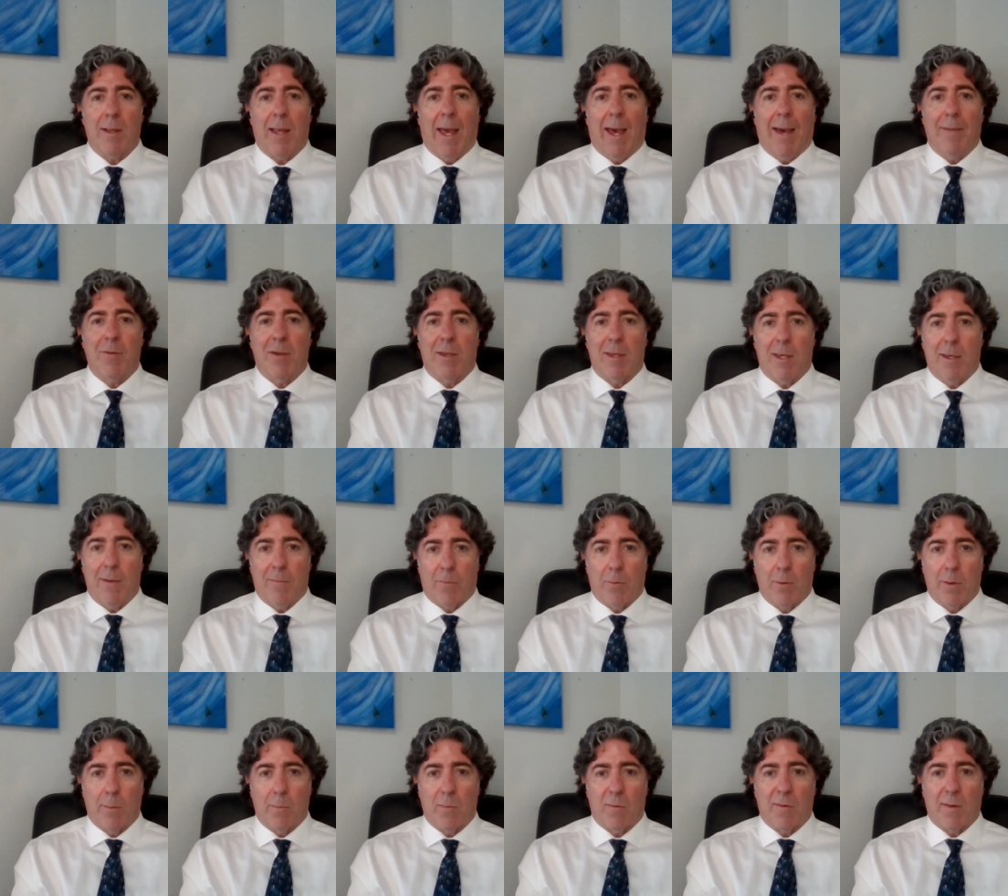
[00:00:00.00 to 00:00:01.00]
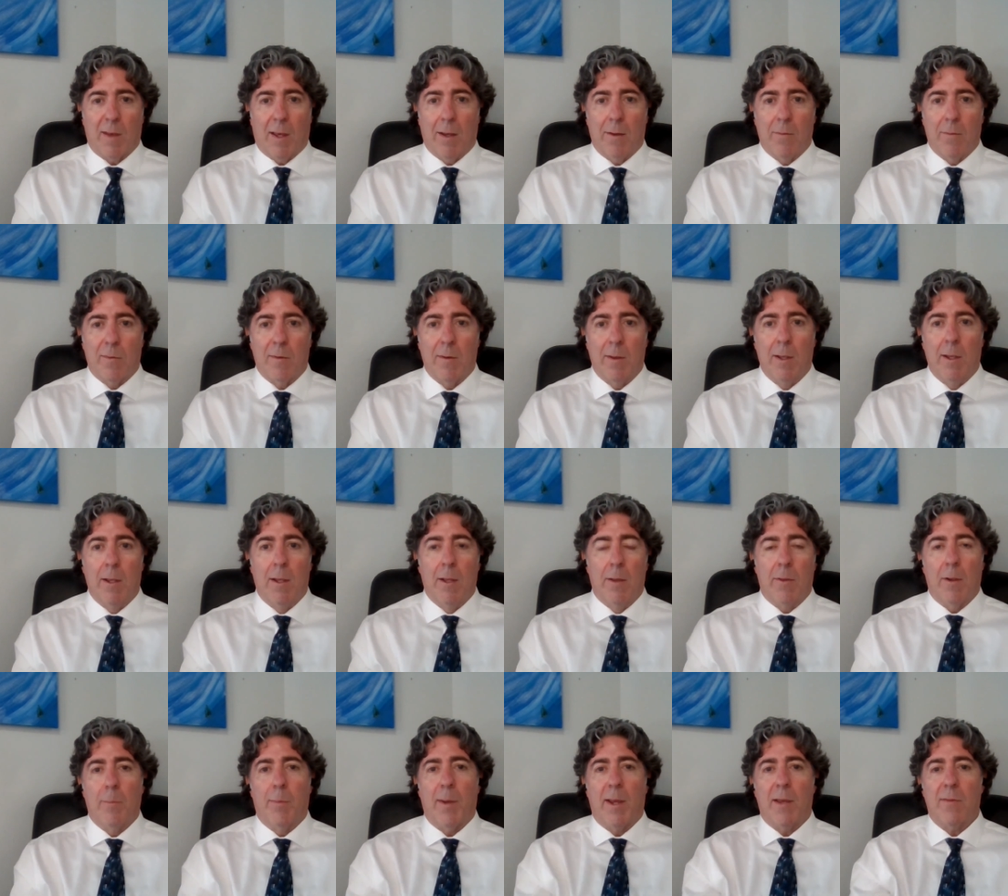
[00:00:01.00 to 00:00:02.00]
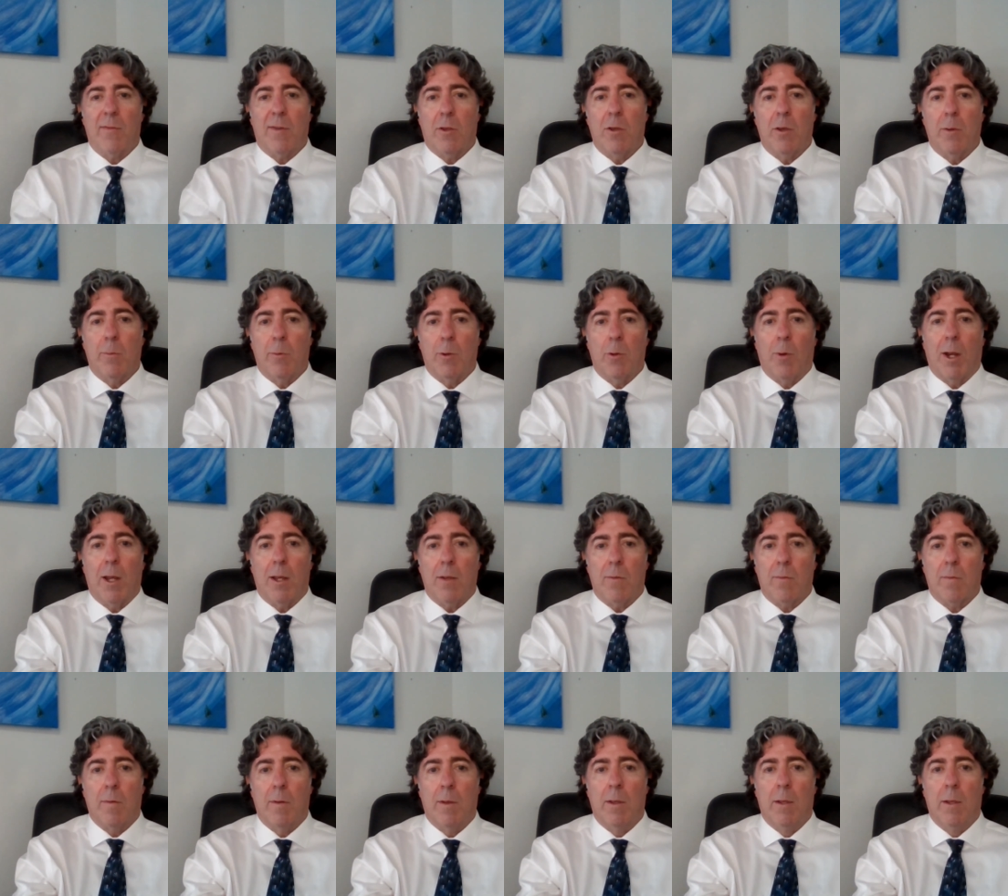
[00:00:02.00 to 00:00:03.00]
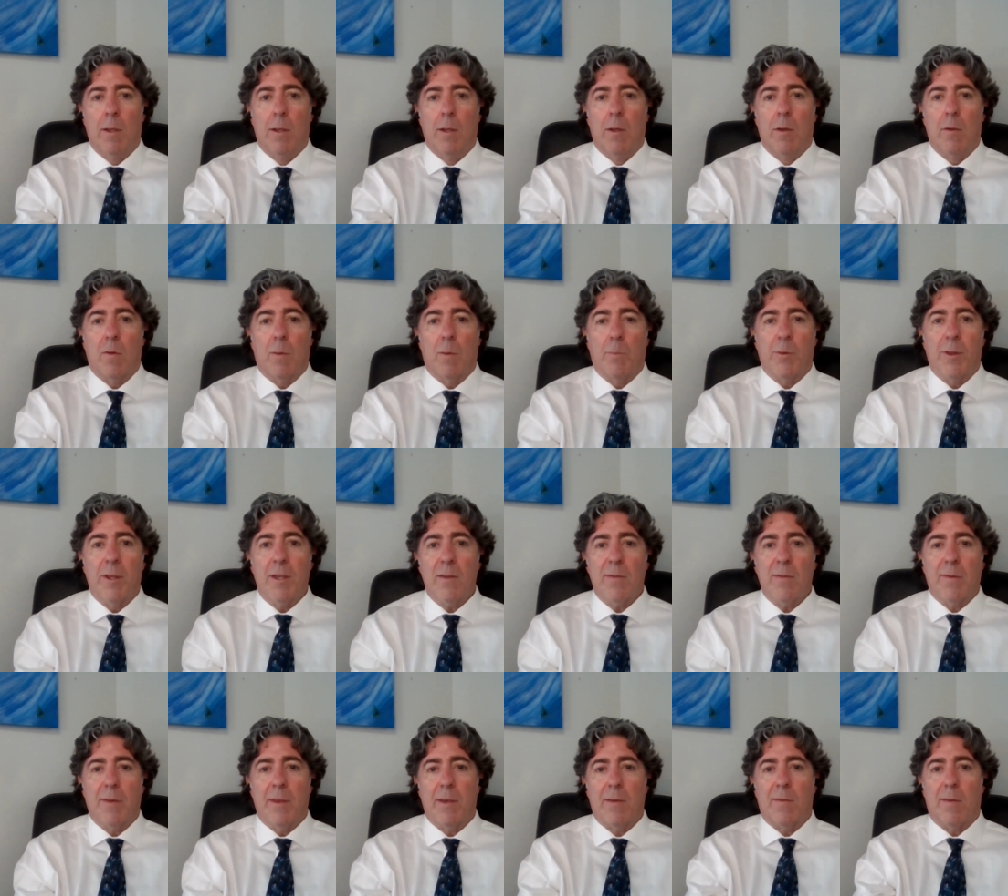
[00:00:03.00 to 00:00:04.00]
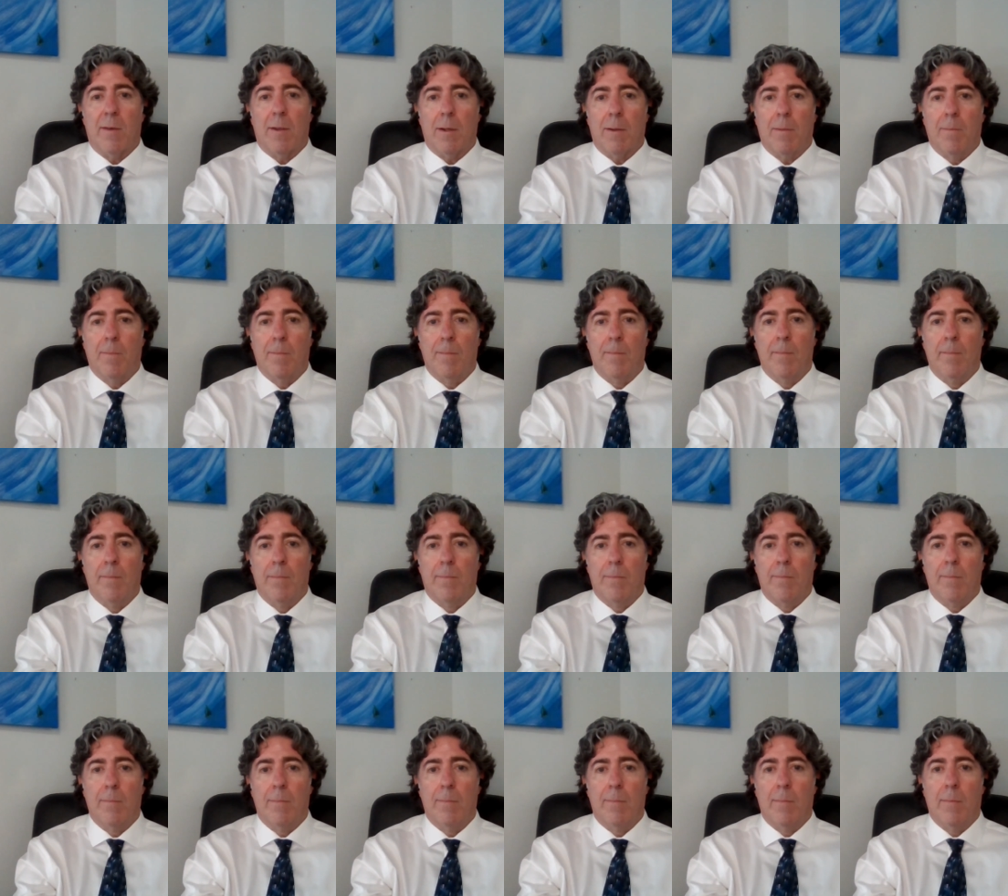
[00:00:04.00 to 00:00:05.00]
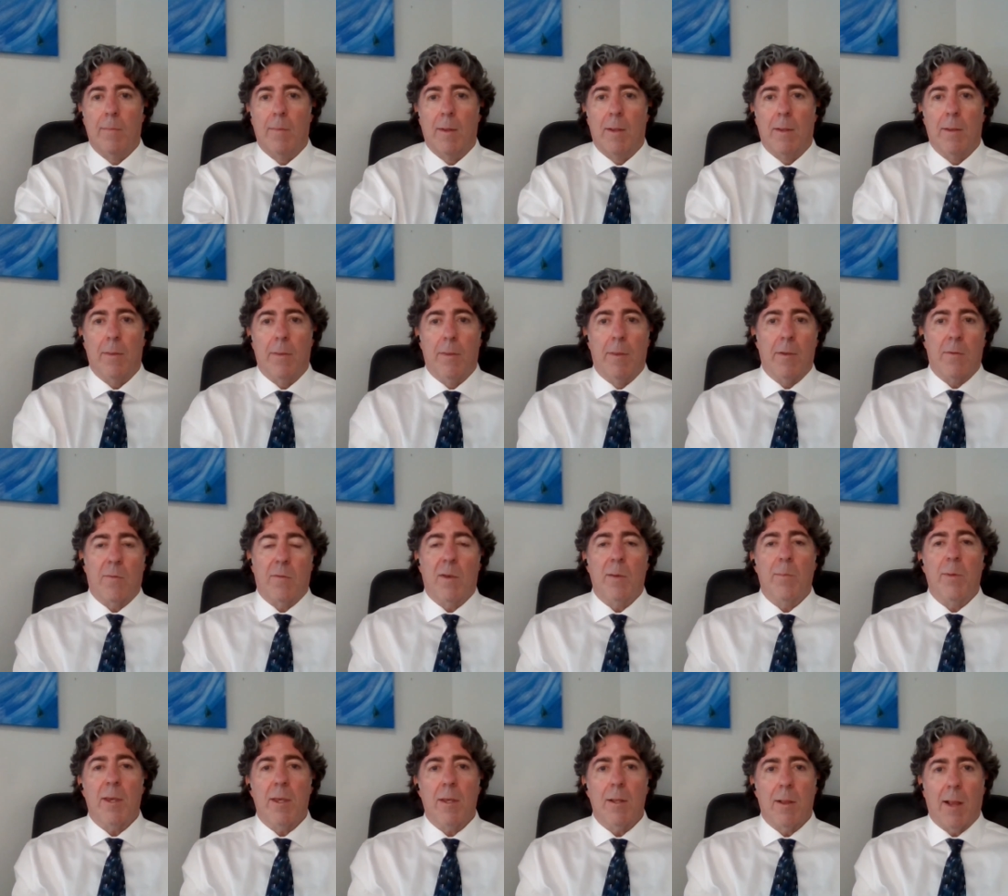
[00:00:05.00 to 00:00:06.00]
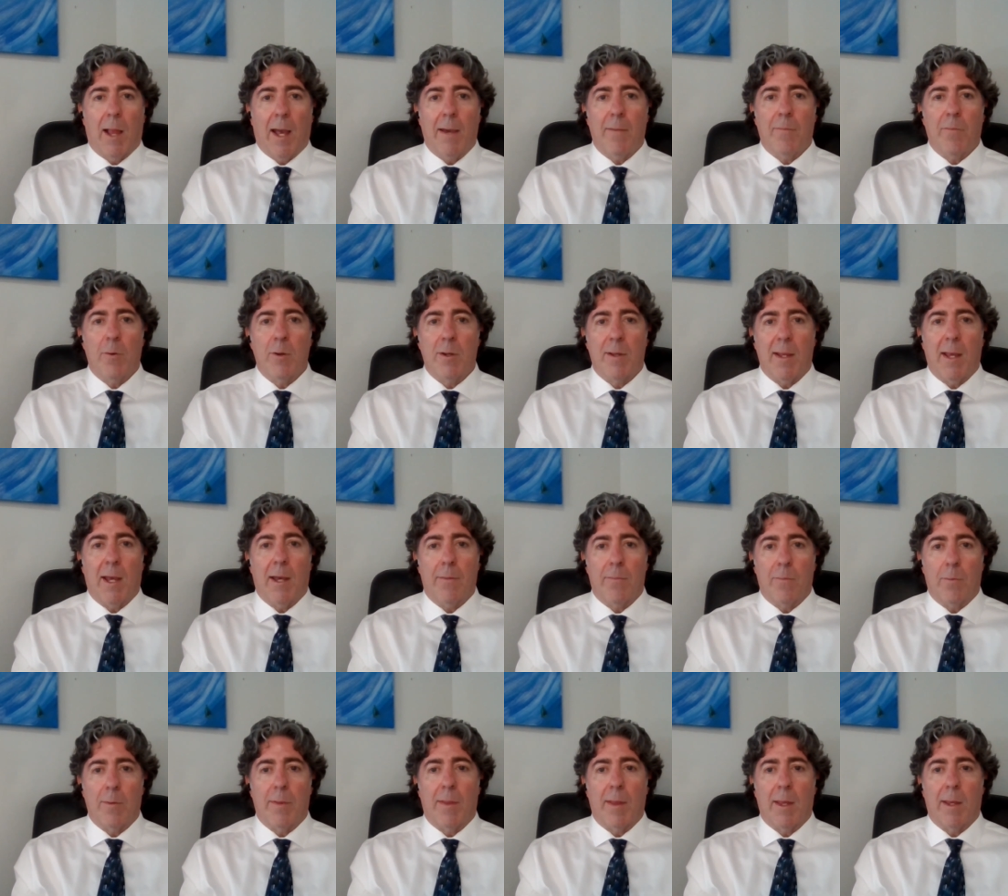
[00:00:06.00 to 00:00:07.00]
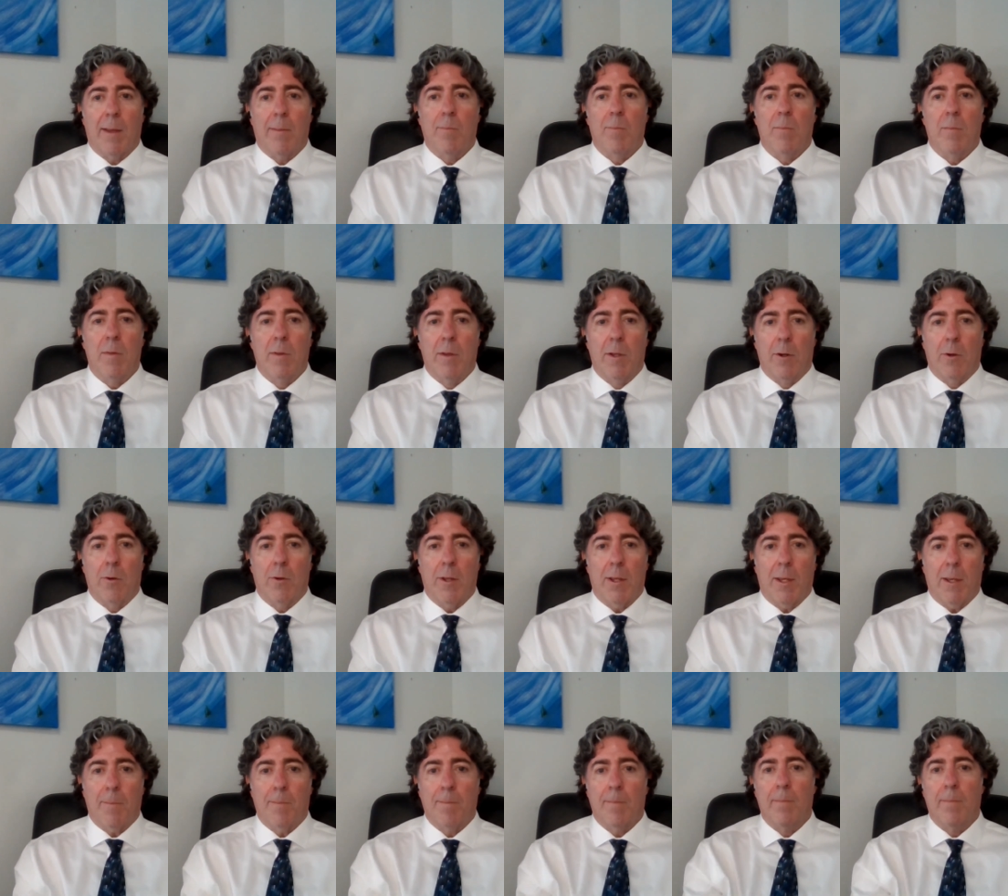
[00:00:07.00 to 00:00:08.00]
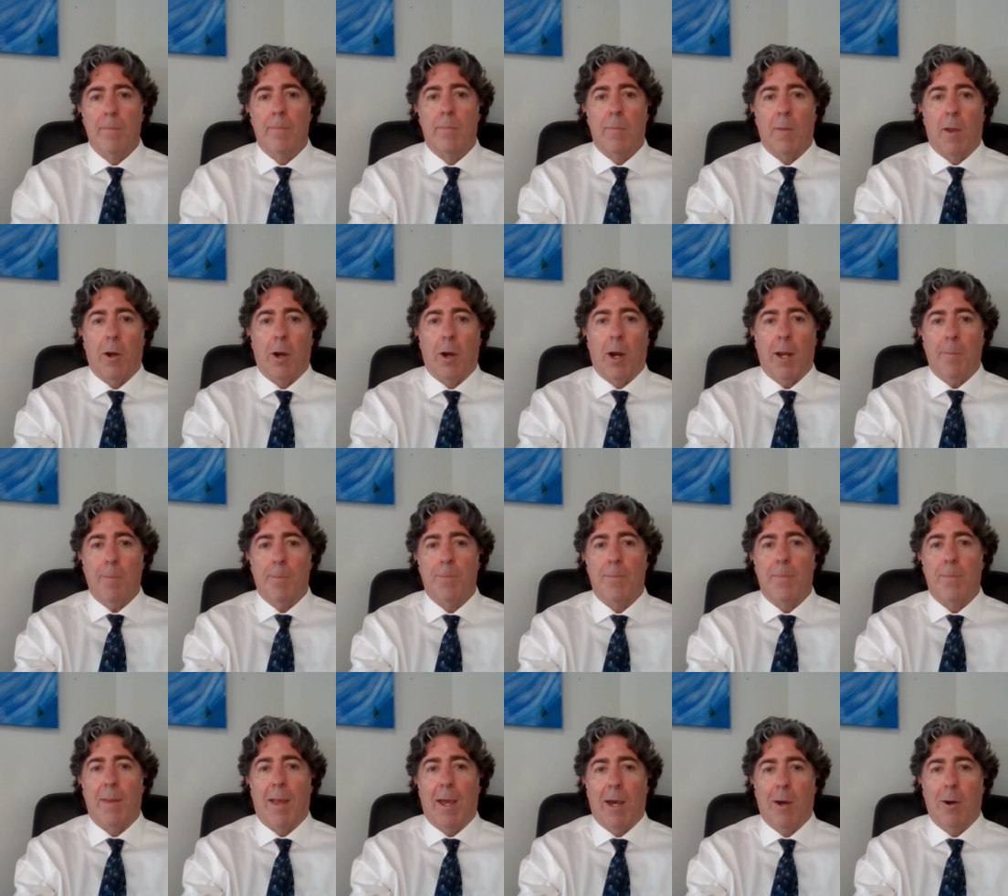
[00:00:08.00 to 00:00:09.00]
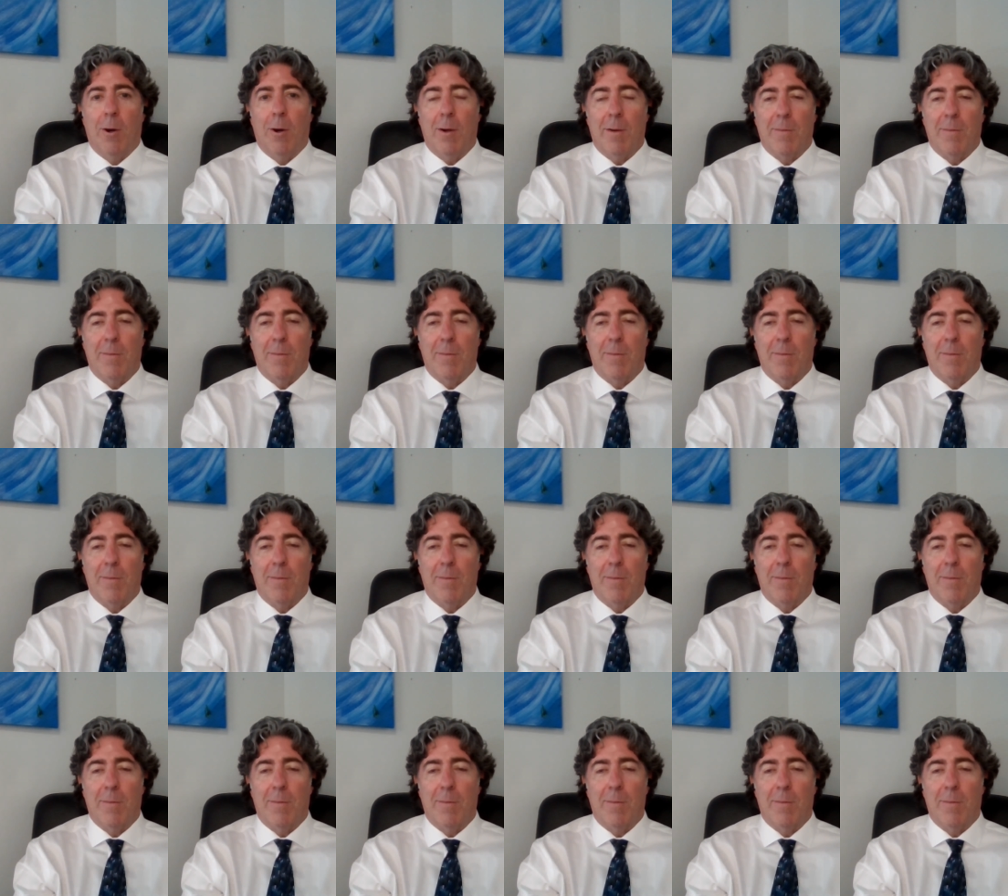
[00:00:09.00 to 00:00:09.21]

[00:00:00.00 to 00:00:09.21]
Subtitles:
advocate for themselves their basic human rights. So please listen. This could be life or death for them, literally. All right, now